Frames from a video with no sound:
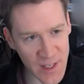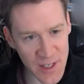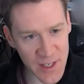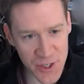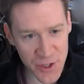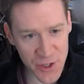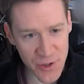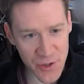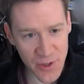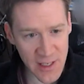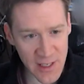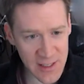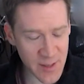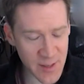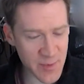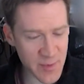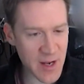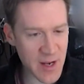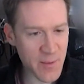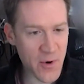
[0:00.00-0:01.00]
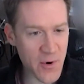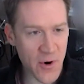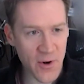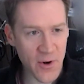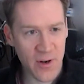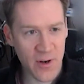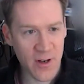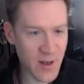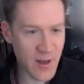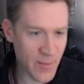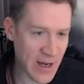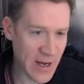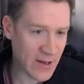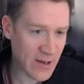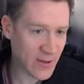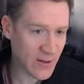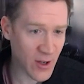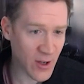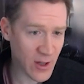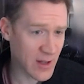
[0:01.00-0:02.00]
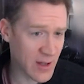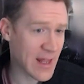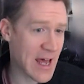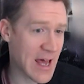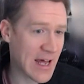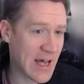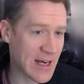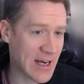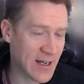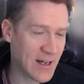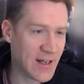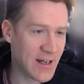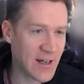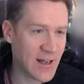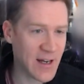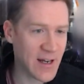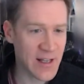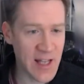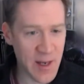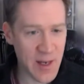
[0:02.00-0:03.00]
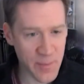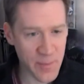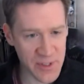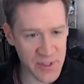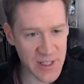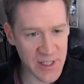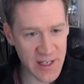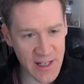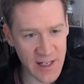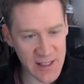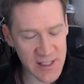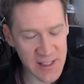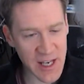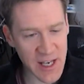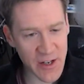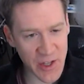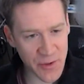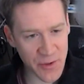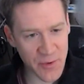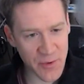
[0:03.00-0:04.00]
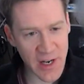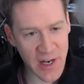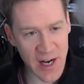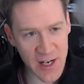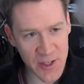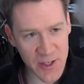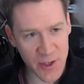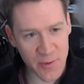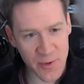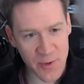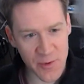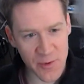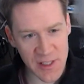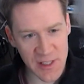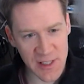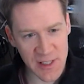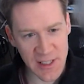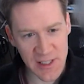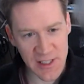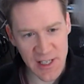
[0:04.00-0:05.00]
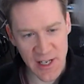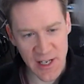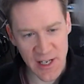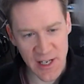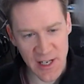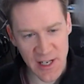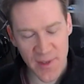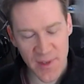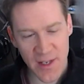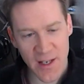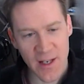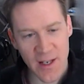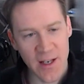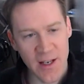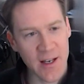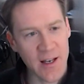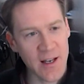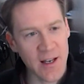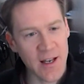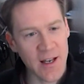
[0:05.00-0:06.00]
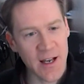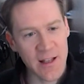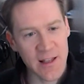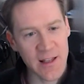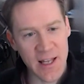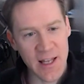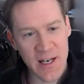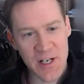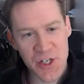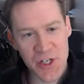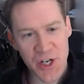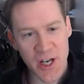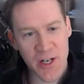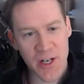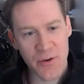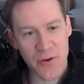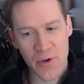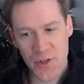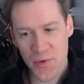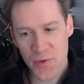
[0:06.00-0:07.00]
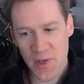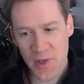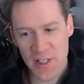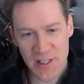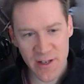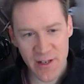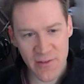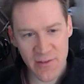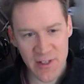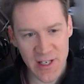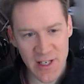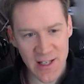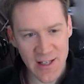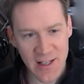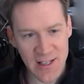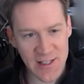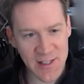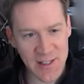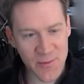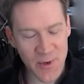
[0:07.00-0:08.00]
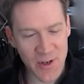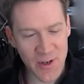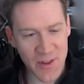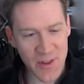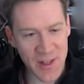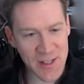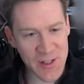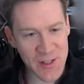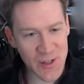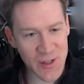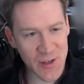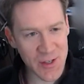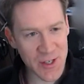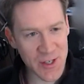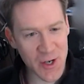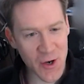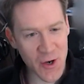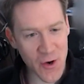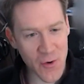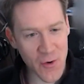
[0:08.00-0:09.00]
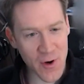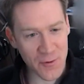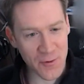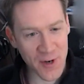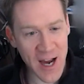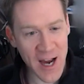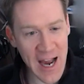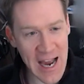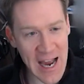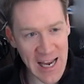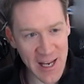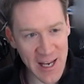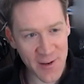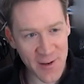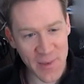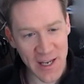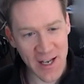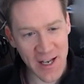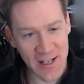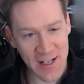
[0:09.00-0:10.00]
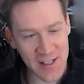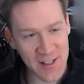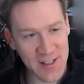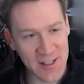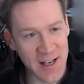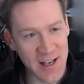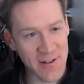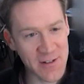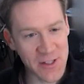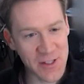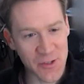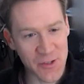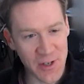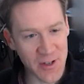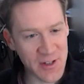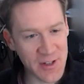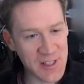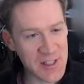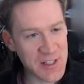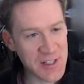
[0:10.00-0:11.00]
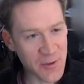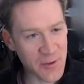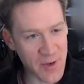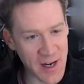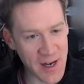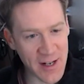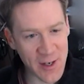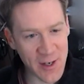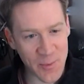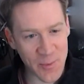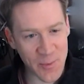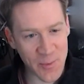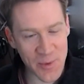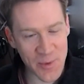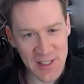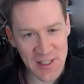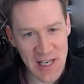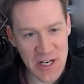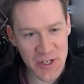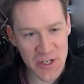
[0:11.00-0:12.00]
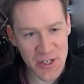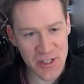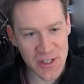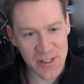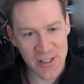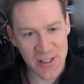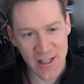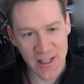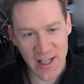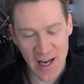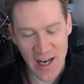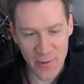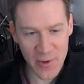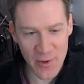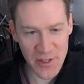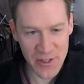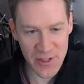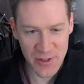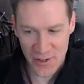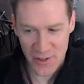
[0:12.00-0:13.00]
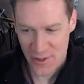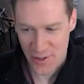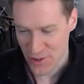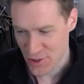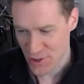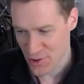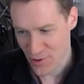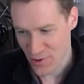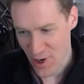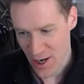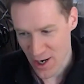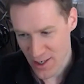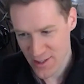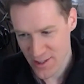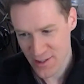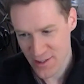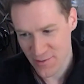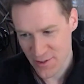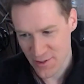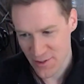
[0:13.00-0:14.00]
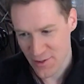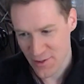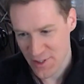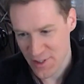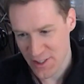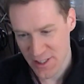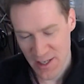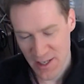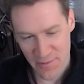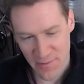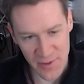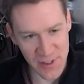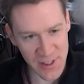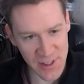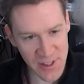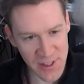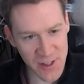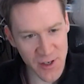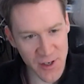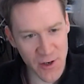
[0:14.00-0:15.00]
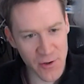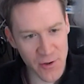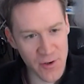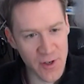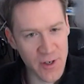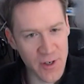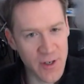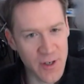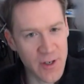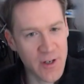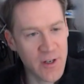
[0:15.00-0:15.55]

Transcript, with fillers: in June and September about all of that, and then I presented at Scaling Three in October 2016. And then in January 2017, this is where things started to go awry because I was doing all these theoretical presentations, and then I went to Construct, which is the San Francisco